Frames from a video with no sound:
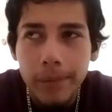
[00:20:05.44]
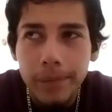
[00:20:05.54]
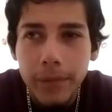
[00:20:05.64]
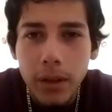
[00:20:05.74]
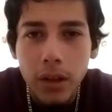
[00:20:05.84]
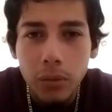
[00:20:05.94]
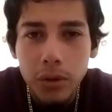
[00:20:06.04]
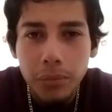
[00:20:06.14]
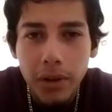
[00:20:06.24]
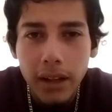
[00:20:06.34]
It
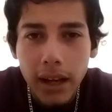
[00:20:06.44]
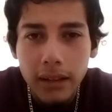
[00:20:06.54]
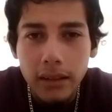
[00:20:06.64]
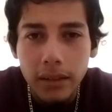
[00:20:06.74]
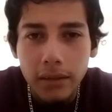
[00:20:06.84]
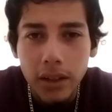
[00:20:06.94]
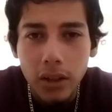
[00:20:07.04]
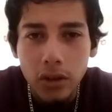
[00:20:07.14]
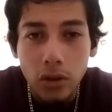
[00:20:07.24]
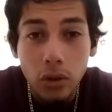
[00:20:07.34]
was pretty active.
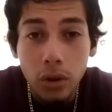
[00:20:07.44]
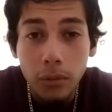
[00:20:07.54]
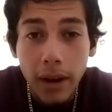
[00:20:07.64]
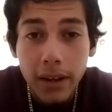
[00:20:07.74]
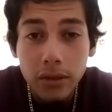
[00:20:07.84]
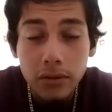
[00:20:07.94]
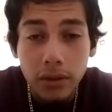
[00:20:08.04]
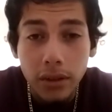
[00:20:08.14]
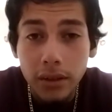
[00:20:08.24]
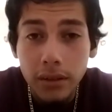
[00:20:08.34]
The Northern Riders
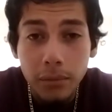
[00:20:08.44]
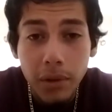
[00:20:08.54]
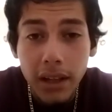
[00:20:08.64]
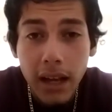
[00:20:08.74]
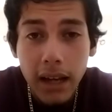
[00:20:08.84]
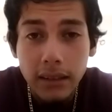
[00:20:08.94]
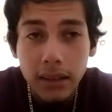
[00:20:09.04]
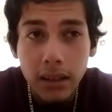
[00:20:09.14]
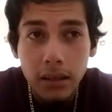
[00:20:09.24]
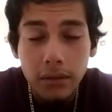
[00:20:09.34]
were being
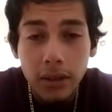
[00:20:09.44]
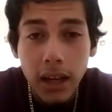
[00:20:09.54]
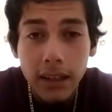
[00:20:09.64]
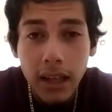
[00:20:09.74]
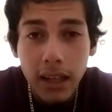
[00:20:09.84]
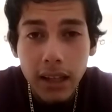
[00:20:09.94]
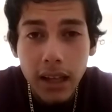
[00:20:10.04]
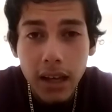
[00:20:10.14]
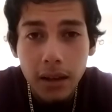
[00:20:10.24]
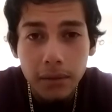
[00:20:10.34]
active. You got the
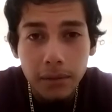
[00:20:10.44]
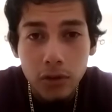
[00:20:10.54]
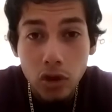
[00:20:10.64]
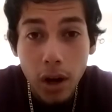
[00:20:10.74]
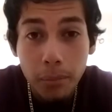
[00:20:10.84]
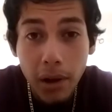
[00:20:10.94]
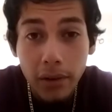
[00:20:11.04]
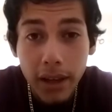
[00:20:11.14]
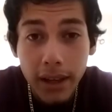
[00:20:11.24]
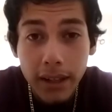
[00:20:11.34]
NF,
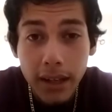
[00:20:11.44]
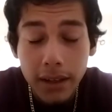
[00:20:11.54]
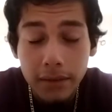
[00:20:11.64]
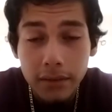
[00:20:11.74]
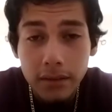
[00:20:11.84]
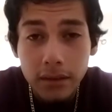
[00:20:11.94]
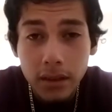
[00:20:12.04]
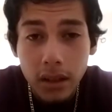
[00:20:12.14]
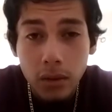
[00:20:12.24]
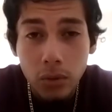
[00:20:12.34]
dropout NFs,
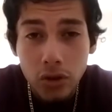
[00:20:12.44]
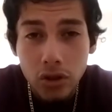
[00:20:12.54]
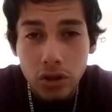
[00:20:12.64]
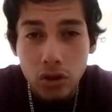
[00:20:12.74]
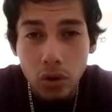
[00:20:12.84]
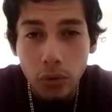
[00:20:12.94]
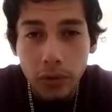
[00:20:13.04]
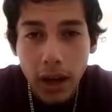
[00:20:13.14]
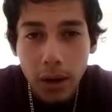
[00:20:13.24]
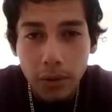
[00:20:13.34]
which is New
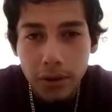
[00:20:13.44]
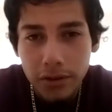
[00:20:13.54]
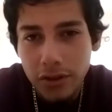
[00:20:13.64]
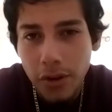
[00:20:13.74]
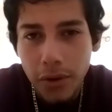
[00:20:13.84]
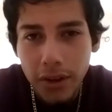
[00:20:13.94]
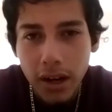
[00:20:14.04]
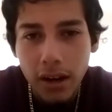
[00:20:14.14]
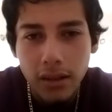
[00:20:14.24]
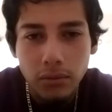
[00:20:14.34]
Flowers. They were
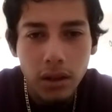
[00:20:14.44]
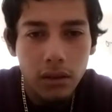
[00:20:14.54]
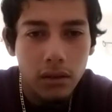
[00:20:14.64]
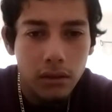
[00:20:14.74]
there as well.